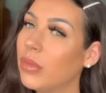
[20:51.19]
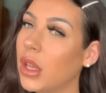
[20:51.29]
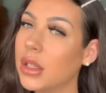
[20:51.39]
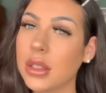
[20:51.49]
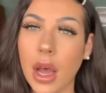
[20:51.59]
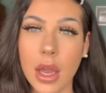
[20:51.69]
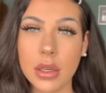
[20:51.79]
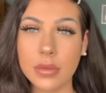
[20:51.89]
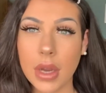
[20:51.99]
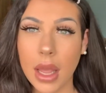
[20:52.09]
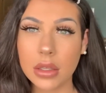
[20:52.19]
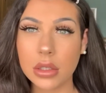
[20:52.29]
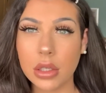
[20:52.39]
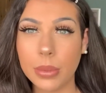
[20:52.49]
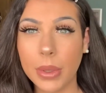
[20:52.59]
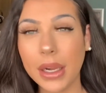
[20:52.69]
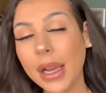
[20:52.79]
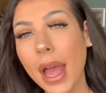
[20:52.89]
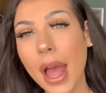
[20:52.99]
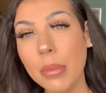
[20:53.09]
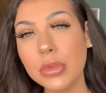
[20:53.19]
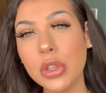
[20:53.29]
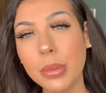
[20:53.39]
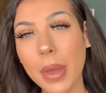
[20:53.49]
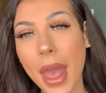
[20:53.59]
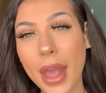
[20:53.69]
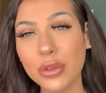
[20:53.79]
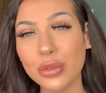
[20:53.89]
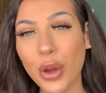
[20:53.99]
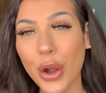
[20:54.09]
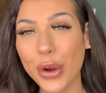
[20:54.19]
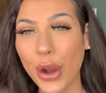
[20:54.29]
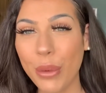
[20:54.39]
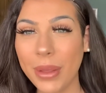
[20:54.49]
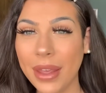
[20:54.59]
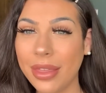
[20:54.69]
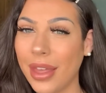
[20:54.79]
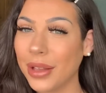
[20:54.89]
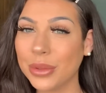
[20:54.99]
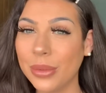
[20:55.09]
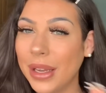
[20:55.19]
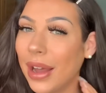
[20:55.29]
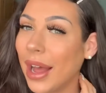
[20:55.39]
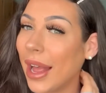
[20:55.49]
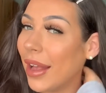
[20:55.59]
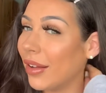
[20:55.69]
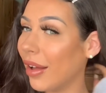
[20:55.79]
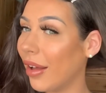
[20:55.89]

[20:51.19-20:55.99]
It's kind of like super glam, super extra glowy. That's what we like.